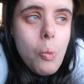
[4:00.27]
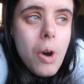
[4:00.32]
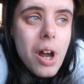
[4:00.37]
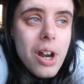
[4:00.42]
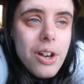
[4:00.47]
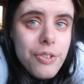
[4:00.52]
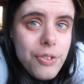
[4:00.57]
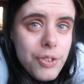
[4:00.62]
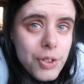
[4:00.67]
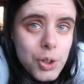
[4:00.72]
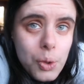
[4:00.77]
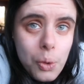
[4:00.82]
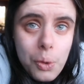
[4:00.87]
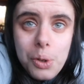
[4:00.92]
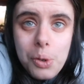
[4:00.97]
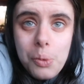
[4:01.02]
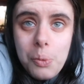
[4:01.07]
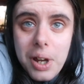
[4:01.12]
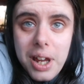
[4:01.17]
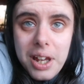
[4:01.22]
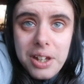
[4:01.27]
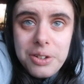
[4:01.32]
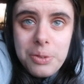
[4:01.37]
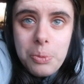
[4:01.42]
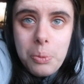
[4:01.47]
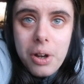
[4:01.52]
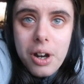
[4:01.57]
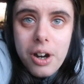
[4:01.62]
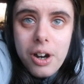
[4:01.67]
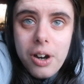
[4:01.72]
one of the
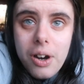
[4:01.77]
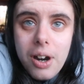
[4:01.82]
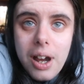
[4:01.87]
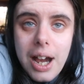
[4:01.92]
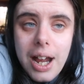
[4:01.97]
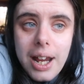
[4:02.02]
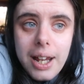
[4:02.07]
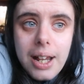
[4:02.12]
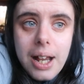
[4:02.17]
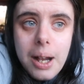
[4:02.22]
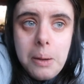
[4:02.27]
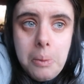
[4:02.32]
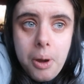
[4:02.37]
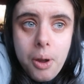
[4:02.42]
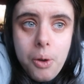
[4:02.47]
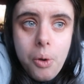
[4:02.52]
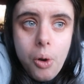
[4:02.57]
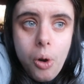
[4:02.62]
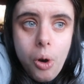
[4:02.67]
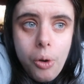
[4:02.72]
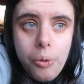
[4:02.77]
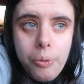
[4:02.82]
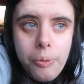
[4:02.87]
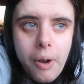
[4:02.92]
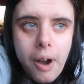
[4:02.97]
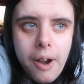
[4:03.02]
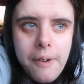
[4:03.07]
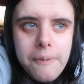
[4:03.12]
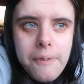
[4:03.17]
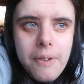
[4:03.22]
doorways where I come out of,
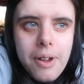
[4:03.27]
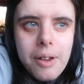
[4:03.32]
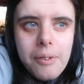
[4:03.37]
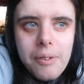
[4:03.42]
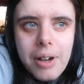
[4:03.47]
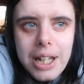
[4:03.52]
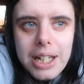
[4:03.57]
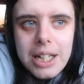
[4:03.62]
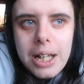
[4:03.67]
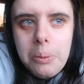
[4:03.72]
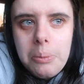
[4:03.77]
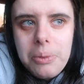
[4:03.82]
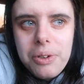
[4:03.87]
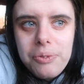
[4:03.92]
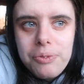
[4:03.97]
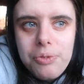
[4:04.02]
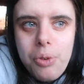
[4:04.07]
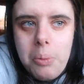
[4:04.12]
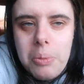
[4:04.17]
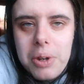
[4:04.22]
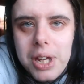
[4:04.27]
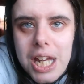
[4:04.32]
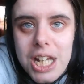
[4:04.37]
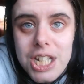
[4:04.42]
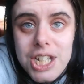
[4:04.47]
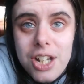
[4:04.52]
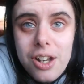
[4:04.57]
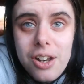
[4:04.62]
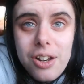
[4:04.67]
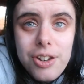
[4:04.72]
like coming from the
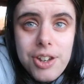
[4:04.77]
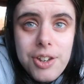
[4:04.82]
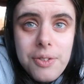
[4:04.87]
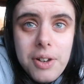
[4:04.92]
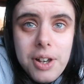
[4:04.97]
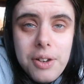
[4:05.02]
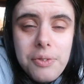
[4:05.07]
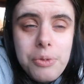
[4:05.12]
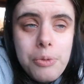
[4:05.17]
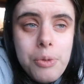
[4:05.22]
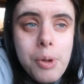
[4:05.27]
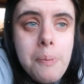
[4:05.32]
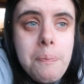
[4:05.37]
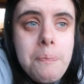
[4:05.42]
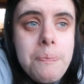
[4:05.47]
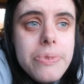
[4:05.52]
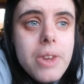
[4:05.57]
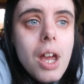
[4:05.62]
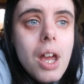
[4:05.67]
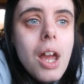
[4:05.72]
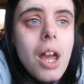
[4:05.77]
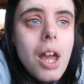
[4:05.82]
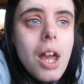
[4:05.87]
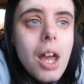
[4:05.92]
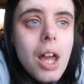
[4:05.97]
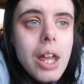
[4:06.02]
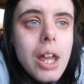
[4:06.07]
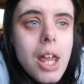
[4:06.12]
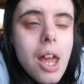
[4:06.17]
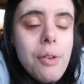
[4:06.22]
kitchen to the living room,
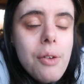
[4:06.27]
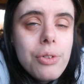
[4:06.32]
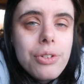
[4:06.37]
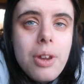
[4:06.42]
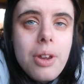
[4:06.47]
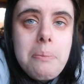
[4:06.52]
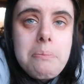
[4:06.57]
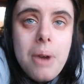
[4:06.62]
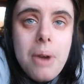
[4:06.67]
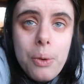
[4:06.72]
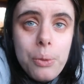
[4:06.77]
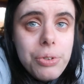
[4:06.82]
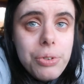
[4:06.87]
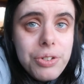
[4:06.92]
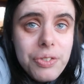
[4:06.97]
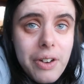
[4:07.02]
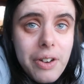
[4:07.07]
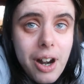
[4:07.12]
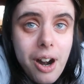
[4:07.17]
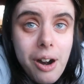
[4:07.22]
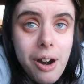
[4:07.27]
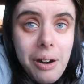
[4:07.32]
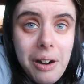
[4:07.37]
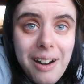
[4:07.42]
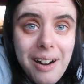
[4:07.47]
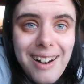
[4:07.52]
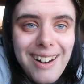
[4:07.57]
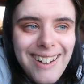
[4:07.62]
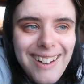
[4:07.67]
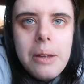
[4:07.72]
yeah, it was a mouse
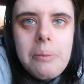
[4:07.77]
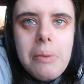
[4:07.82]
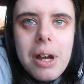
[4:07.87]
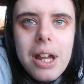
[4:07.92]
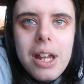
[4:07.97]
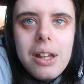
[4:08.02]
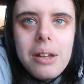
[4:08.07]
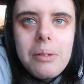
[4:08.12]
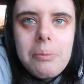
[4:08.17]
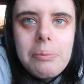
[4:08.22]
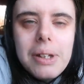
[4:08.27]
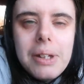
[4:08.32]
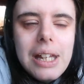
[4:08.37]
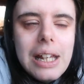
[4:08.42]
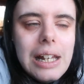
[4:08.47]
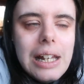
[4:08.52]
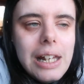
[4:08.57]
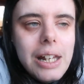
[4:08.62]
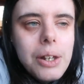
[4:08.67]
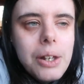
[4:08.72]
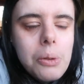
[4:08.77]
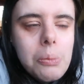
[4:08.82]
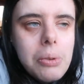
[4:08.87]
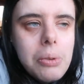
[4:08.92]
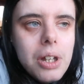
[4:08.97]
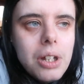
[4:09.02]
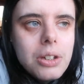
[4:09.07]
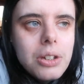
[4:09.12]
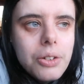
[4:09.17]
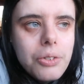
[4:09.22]
there. It might be a little
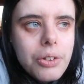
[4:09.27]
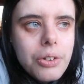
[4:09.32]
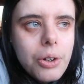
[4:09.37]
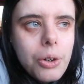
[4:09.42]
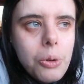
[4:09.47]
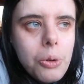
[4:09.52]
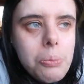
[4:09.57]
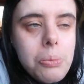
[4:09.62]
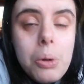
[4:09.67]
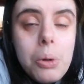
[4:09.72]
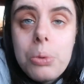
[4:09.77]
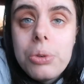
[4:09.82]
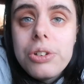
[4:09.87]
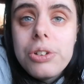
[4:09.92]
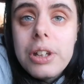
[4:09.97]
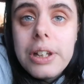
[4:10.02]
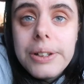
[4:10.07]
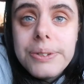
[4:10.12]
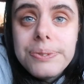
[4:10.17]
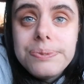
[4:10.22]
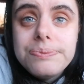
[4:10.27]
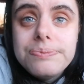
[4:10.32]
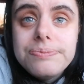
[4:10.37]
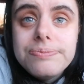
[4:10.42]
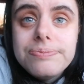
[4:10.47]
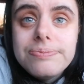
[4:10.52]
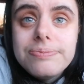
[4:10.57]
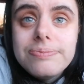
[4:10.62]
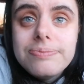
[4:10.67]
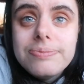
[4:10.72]
bit difficult, but we'll see.
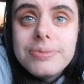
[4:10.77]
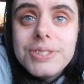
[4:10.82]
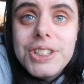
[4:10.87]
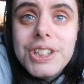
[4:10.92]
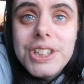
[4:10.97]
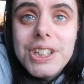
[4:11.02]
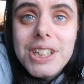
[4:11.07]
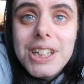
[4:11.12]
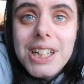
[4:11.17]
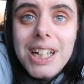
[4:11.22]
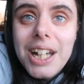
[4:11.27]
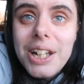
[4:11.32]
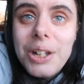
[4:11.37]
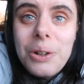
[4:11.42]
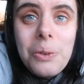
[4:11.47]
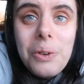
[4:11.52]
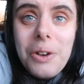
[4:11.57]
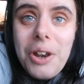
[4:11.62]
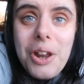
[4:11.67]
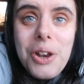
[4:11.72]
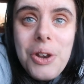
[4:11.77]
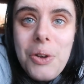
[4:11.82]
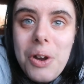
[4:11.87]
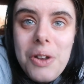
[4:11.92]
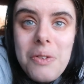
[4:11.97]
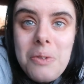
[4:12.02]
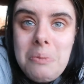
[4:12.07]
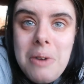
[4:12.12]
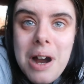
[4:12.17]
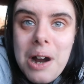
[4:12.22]
I don't want to
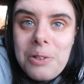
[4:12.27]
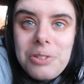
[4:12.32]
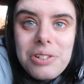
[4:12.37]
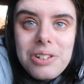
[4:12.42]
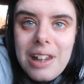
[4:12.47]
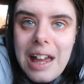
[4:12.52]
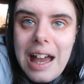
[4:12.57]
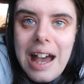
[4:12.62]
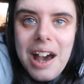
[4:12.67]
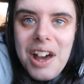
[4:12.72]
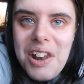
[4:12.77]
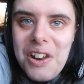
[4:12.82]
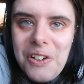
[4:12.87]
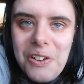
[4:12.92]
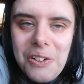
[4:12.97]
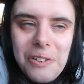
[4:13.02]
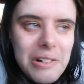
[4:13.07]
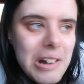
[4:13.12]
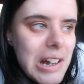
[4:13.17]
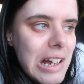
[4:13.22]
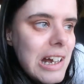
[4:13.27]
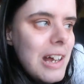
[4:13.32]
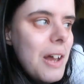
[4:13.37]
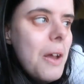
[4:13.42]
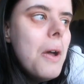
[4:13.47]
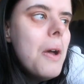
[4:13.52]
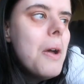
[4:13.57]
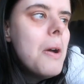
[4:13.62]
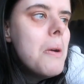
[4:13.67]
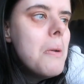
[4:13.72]
annoy the mouse at all,
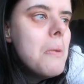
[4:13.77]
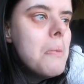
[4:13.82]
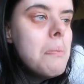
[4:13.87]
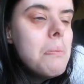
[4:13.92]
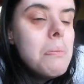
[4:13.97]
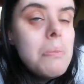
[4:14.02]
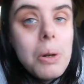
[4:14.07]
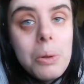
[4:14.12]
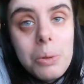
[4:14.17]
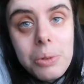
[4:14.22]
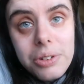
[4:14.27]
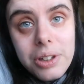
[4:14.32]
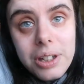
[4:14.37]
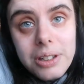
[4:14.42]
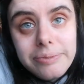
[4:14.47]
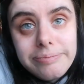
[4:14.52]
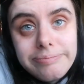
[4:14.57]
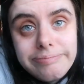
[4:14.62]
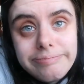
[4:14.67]
but we'll see.